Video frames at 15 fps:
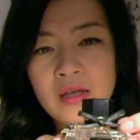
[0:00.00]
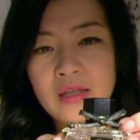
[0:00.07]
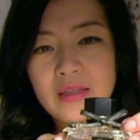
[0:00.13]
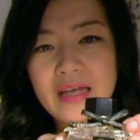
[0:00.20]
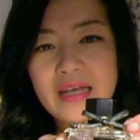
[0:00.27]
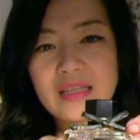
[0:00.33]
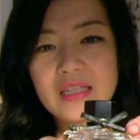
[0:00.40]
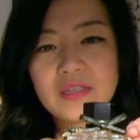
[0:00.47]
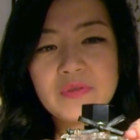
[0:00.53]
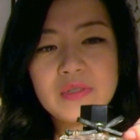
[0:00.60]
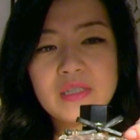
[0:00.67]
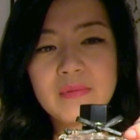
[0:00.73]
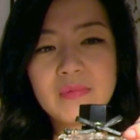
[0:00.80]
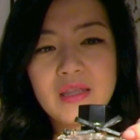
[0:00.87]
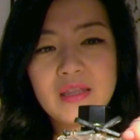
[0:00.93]
That this was
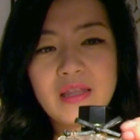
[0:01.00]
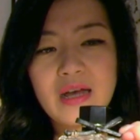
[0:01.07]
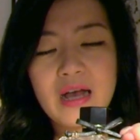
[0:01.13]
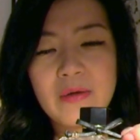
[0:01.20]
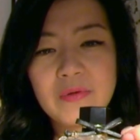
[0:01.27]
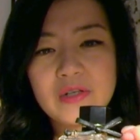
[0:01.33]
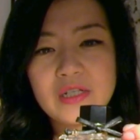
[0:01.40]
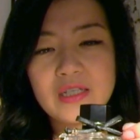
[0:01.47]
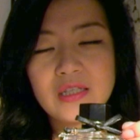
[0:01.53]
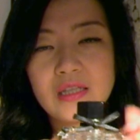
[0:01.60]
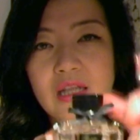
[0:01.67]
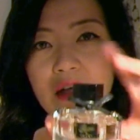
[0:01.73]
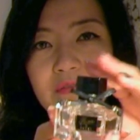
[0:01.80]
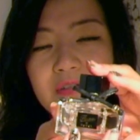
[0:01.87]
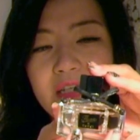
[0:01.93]
something that I would just
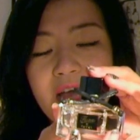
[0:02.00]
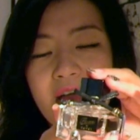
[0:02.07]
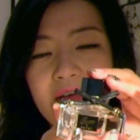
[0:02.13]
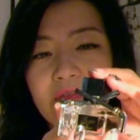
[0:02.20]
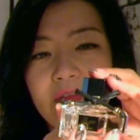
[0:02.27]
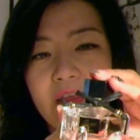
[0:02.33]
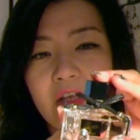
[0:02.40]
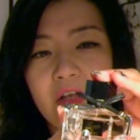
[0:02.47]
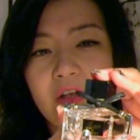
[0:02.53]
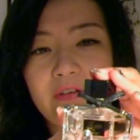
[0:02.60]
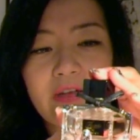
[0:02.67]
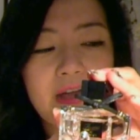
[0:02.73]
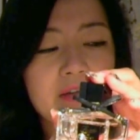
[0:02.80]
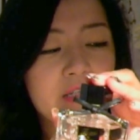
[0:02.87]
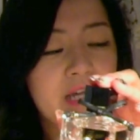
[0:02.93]
love to have linger
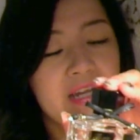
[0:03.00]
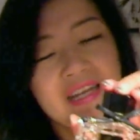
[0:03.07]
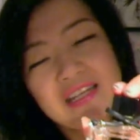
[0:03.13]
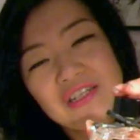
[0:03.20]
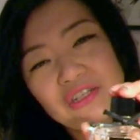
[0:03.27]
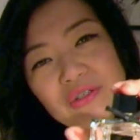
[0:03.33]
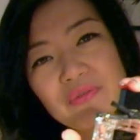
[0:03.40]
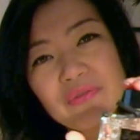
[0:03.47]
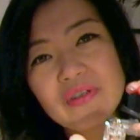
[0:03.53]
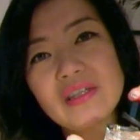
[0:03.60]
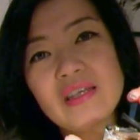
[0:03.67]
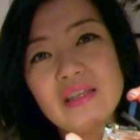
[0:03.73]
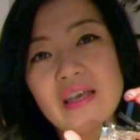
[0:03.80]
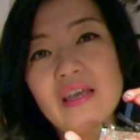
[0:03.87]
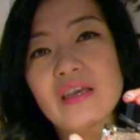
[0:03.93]
around. And I do
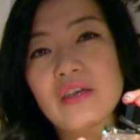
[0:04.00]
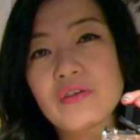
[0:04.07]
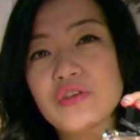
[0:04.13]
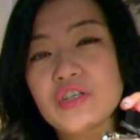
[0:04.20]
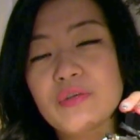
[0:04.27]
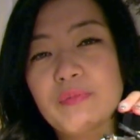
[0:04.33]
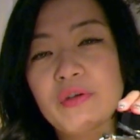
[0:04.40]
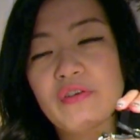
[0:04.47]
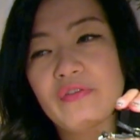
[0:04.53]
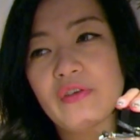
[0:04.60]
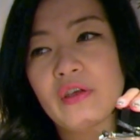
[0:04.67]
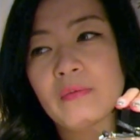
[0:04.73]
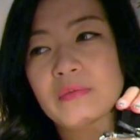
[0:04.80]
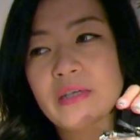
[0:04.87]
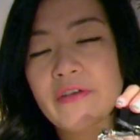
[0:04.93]
really like Gucci
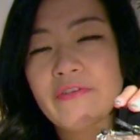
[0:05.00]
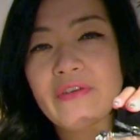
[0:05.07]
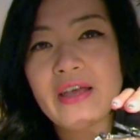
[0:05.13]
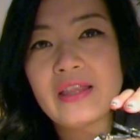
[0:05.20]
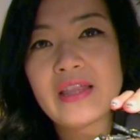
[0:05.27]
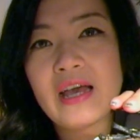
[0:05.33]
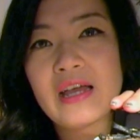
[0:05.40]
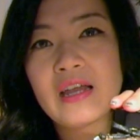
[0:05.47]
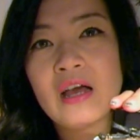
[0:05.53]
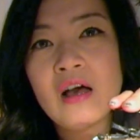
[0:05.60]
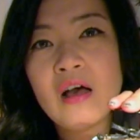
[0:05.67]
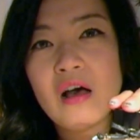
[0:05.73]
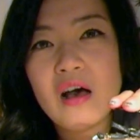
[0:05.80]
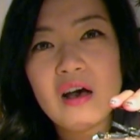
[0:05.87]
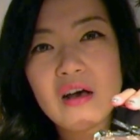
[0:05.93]
perfumes. I find that
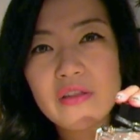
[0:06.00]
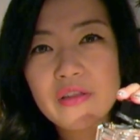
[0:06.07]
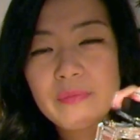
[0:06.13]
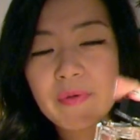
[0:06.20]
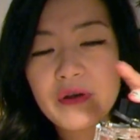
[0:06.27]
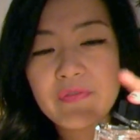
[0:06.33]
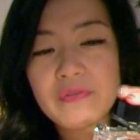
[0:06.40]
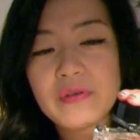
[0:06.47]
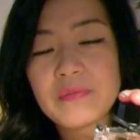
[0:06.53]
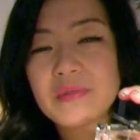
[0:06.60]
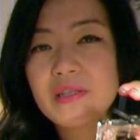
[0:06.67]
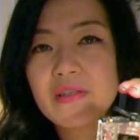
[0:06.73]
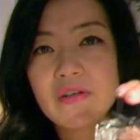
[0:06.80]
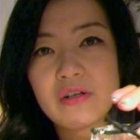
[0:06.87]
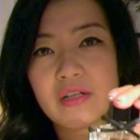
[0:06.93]
all their perfumes
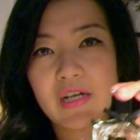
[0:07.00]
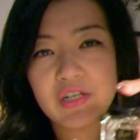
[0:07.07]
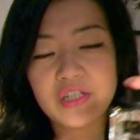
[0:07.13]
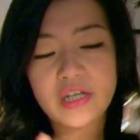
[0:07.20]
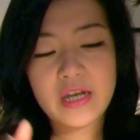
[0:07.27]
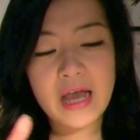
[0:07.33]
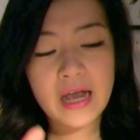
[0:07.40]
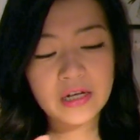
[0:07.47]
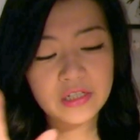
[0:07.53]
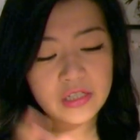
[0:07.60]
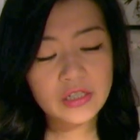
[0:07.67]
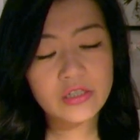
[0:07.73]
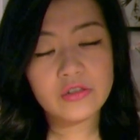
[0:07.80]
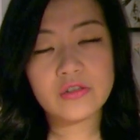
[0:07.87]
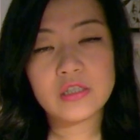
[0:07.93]
in their collection
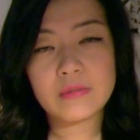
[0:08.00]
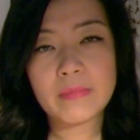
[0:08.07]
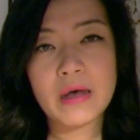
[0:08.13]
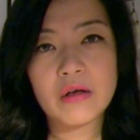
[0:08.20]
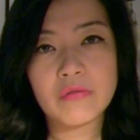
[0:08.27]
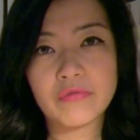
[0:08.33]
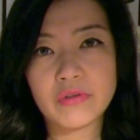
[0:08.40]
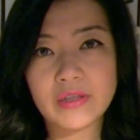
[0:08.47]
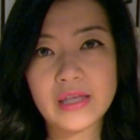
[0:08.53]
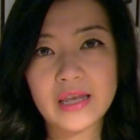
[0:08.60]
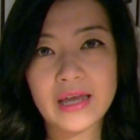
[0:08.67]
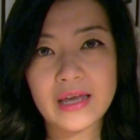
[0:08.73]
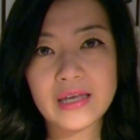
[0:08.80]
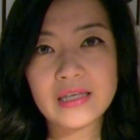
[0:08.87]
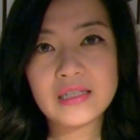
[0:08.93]
actually do smell really
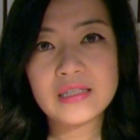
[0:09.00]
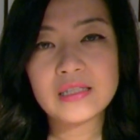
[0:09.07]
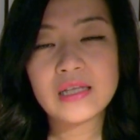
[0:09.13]
nice.